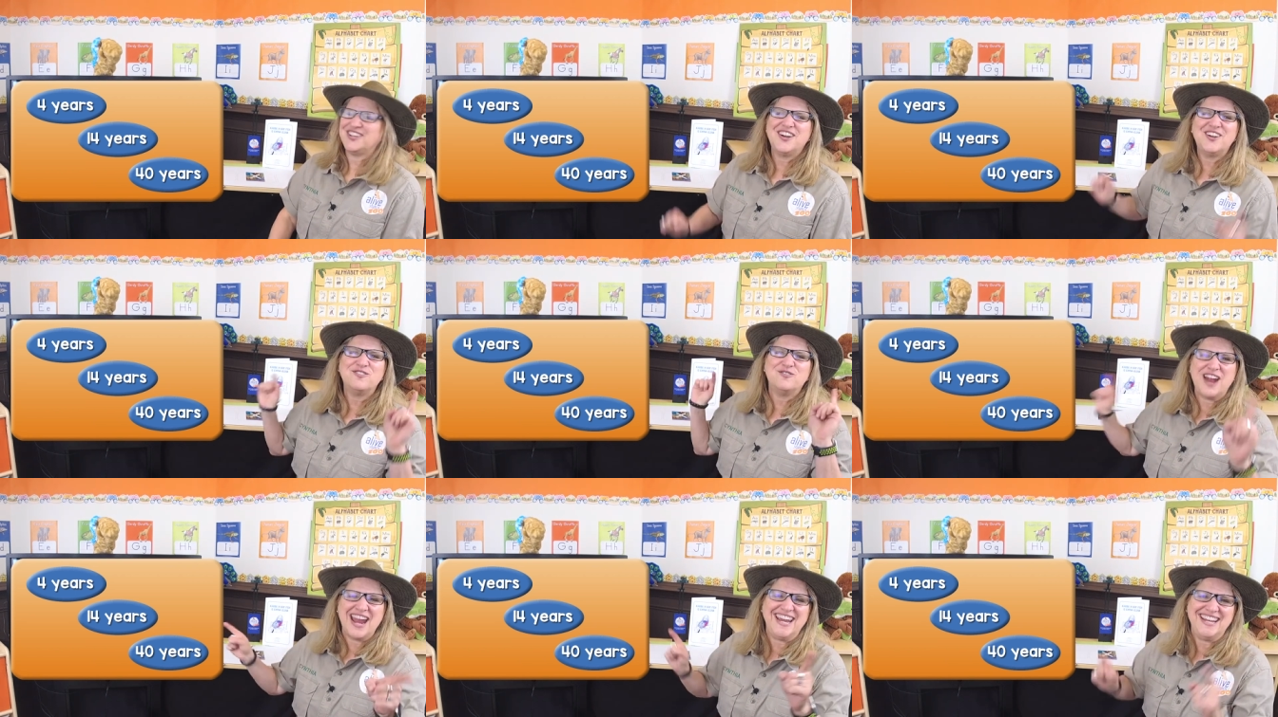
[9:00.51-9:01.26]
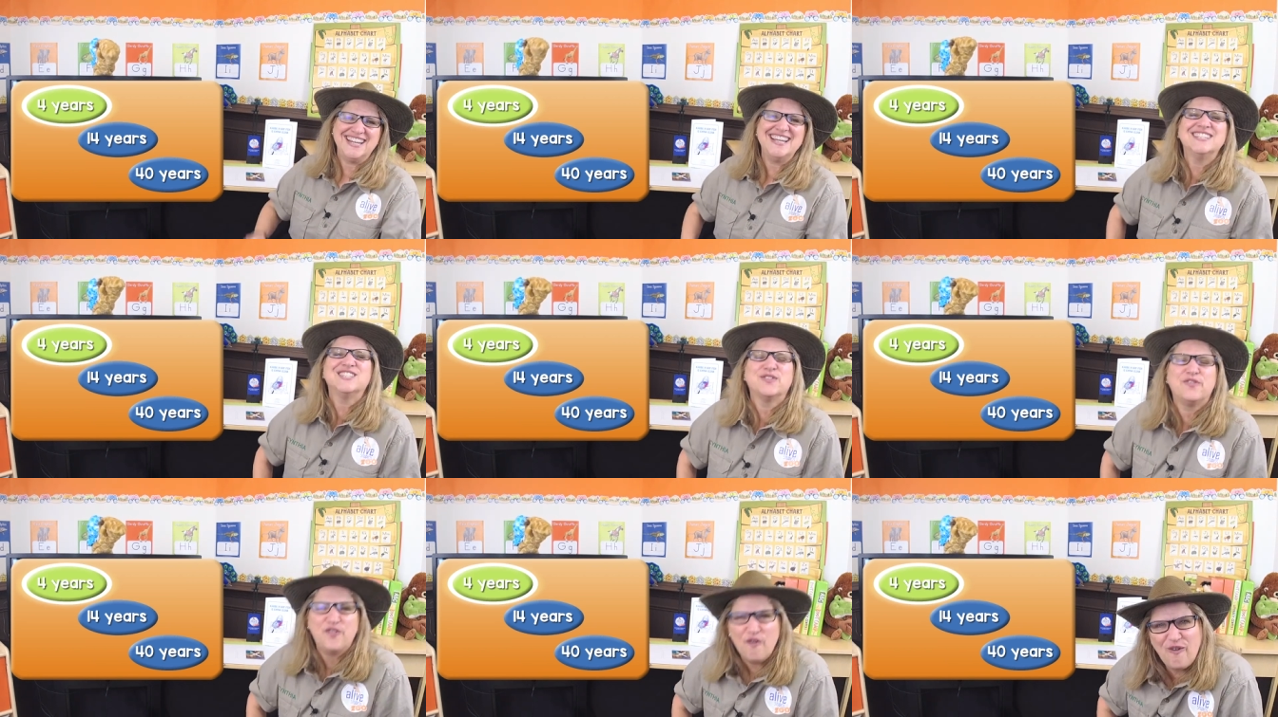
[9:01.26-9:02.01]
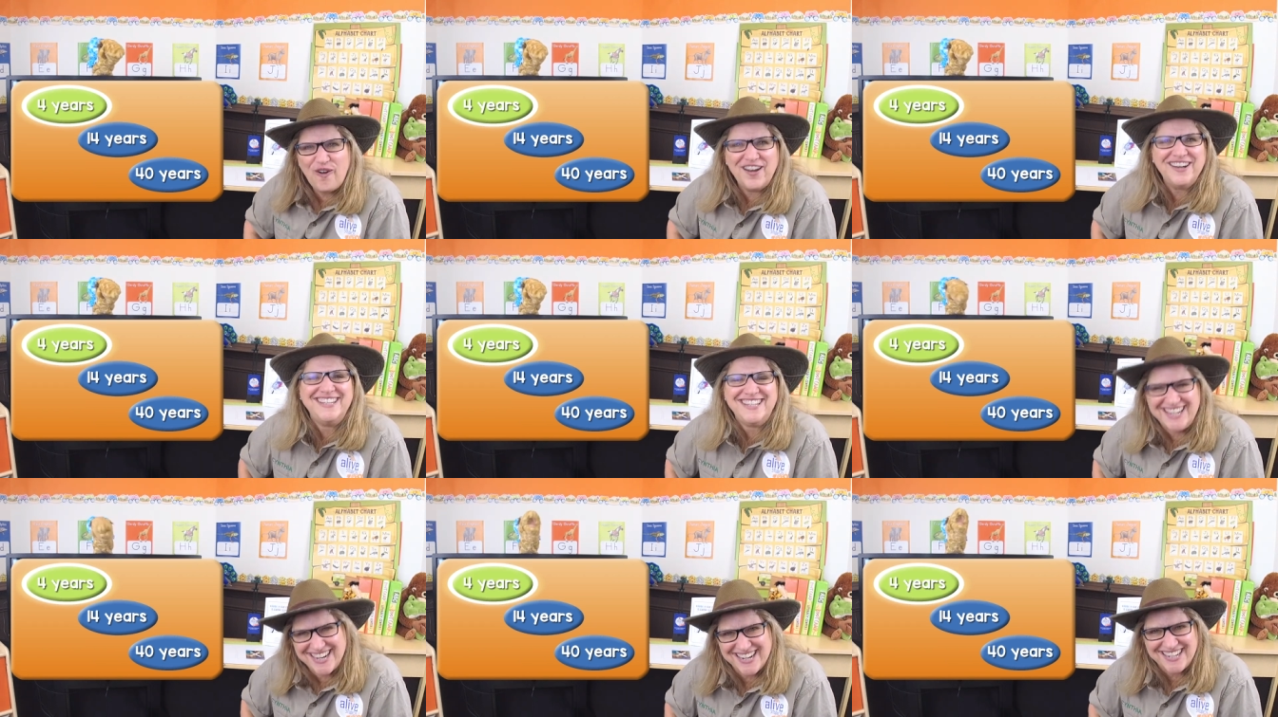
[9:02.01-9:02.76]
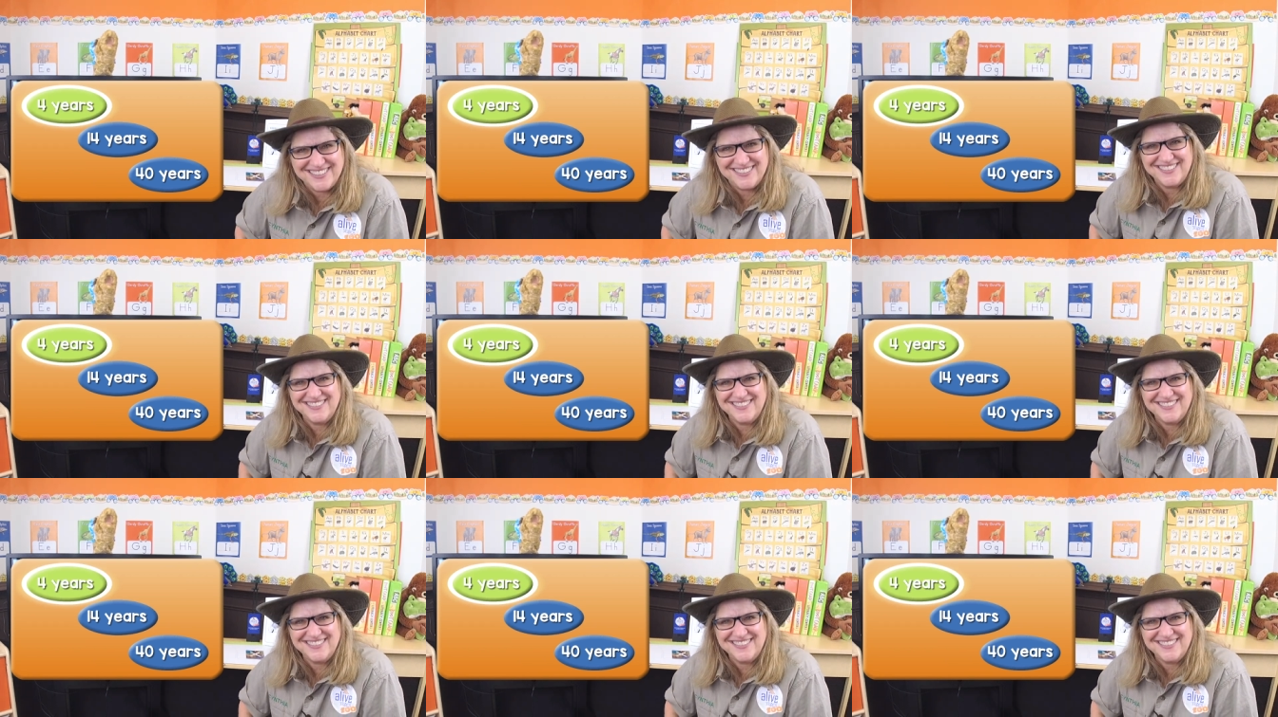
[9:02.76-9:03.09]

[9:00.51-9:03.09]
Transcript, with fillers: You're right. It's four years.